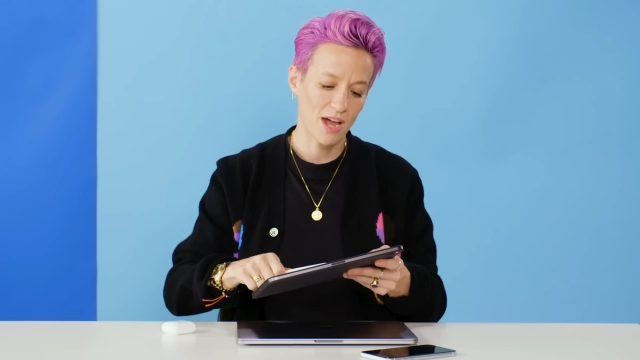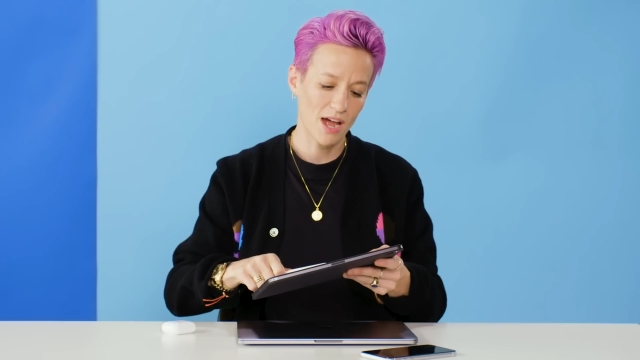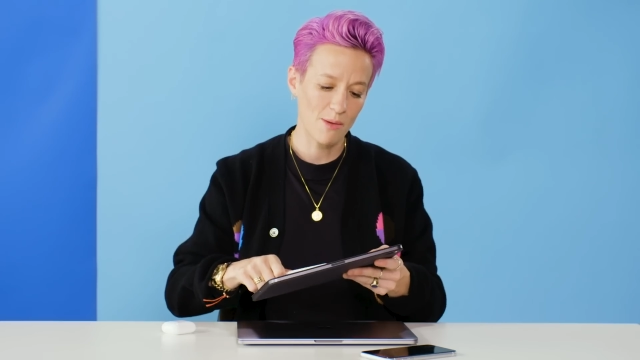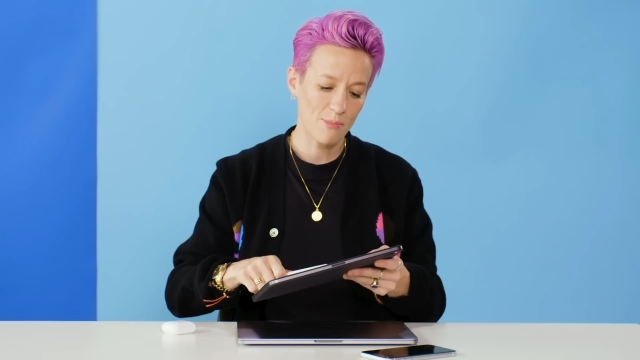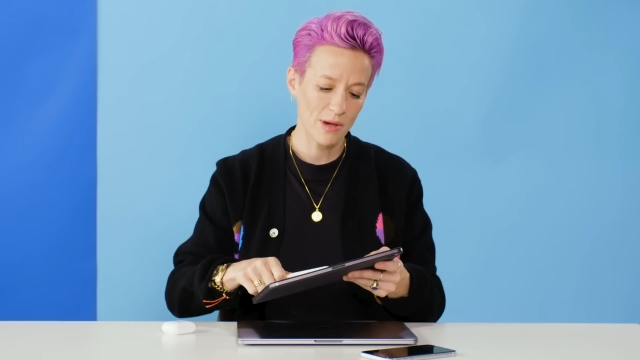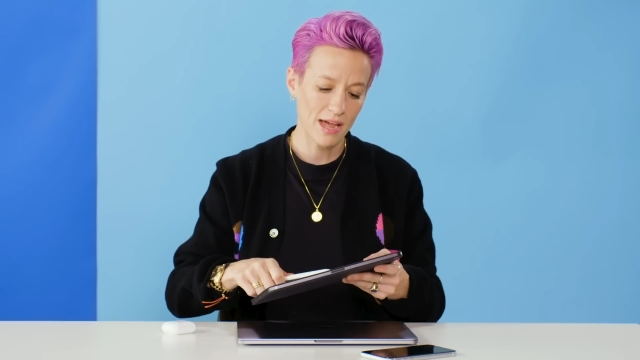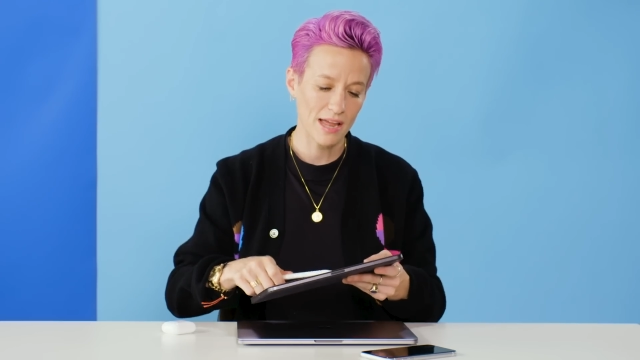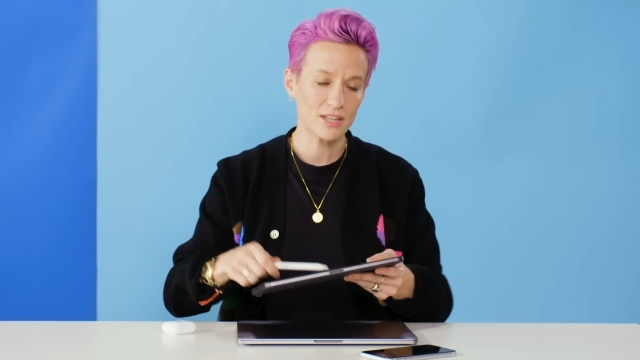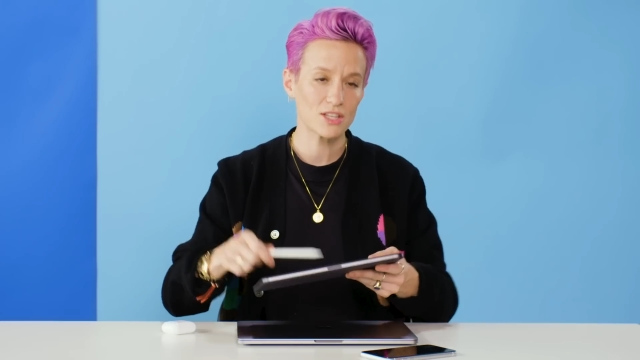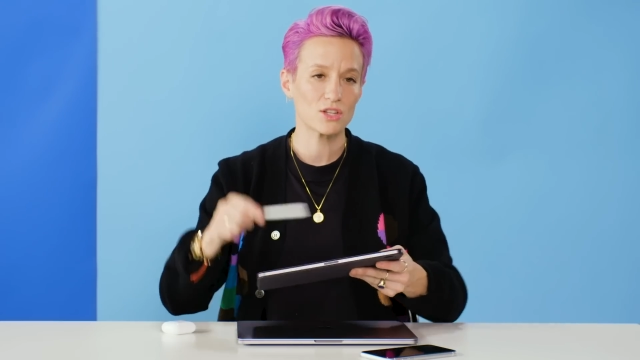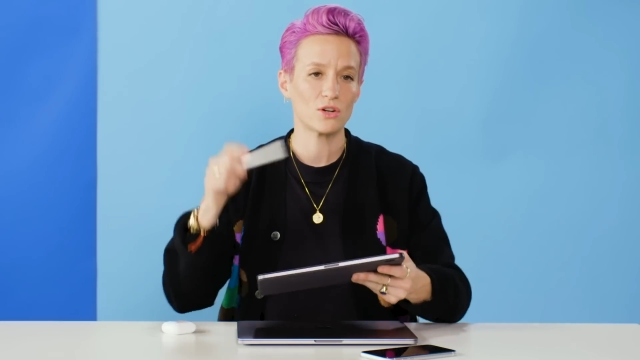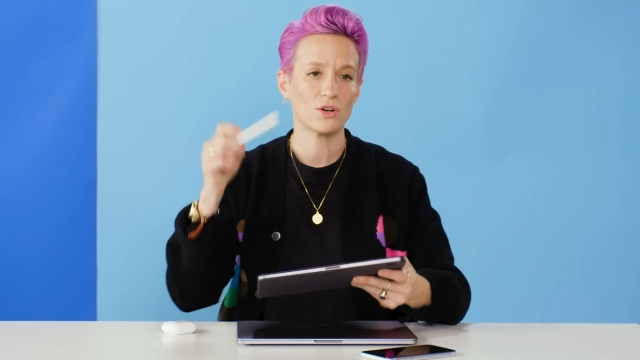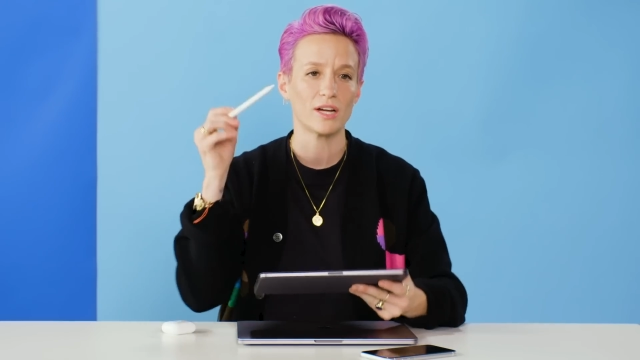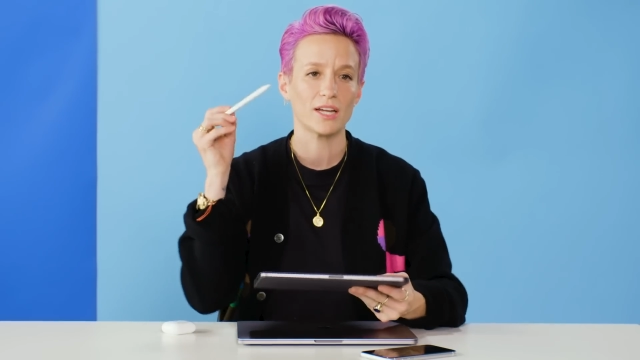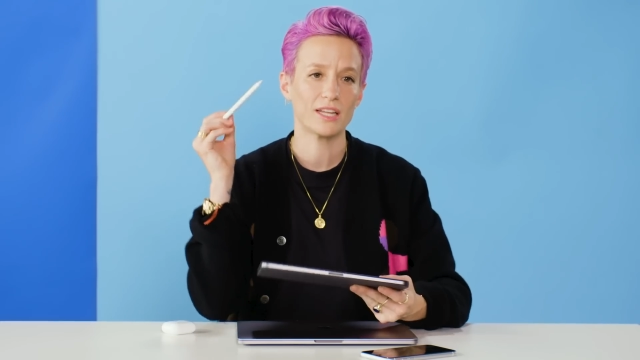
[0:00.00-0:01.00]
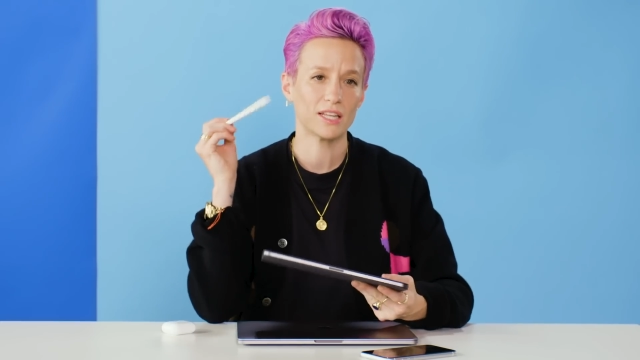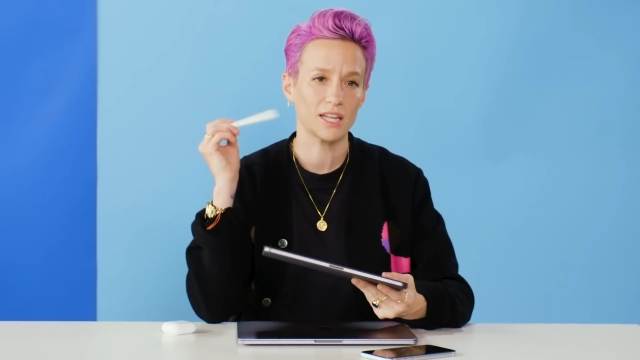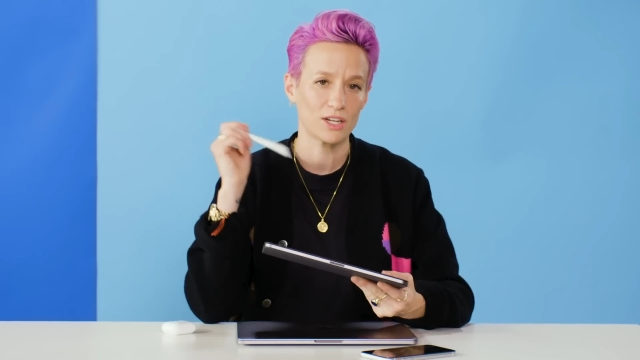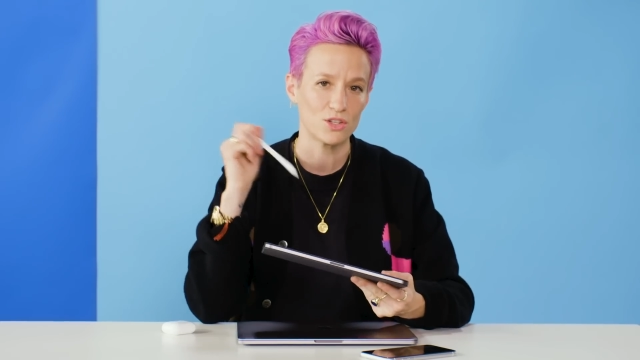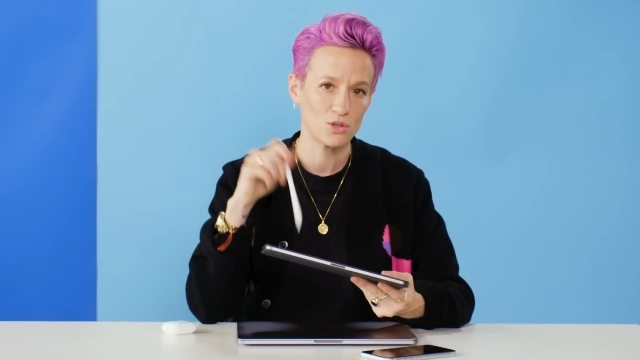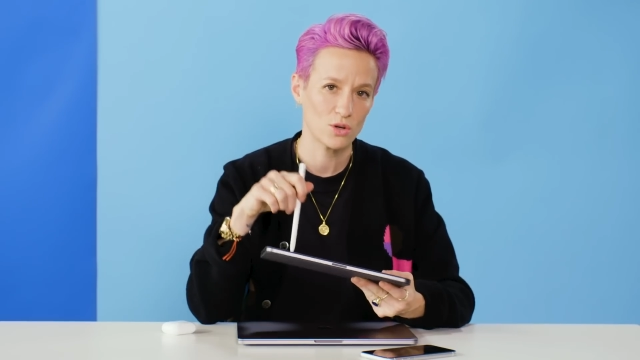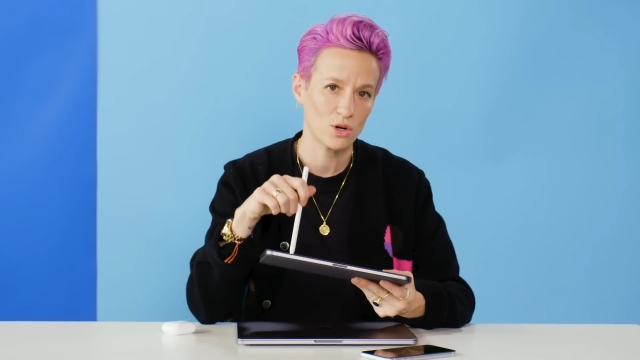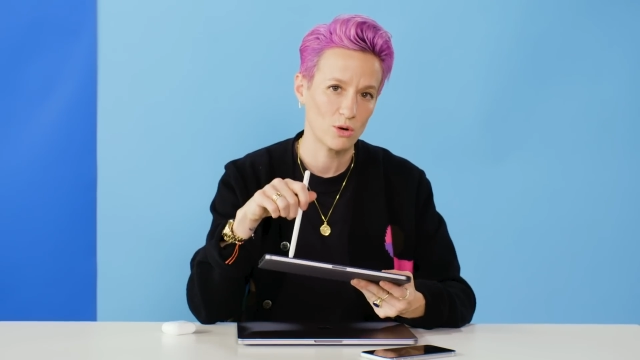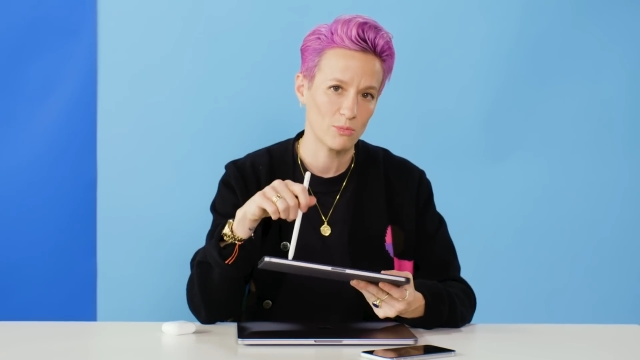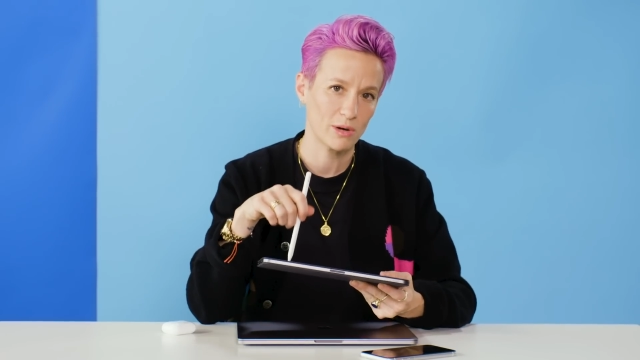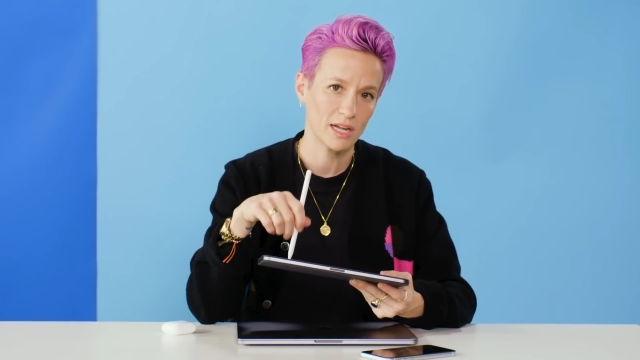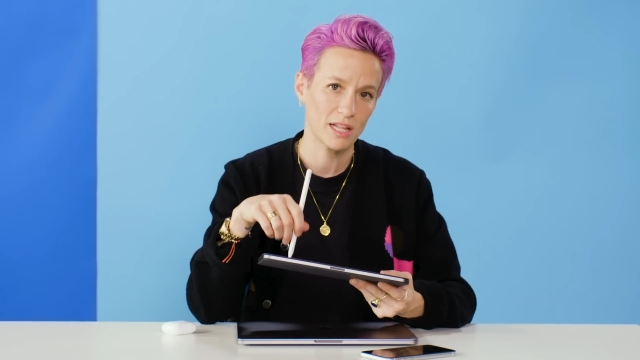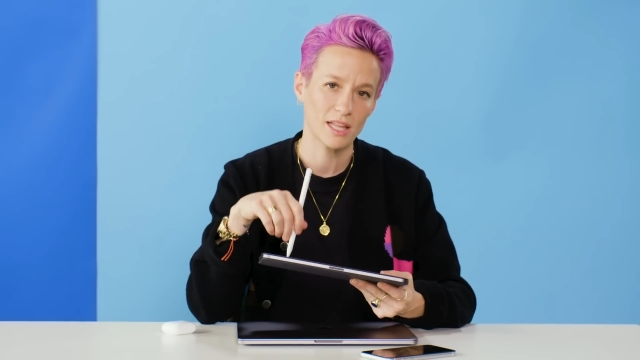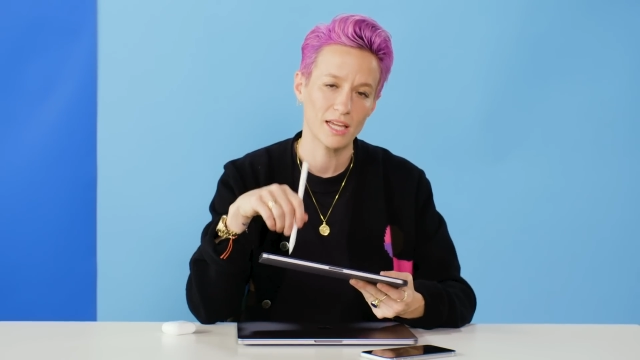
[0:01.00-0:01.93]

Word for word: iPad, so I can like do all my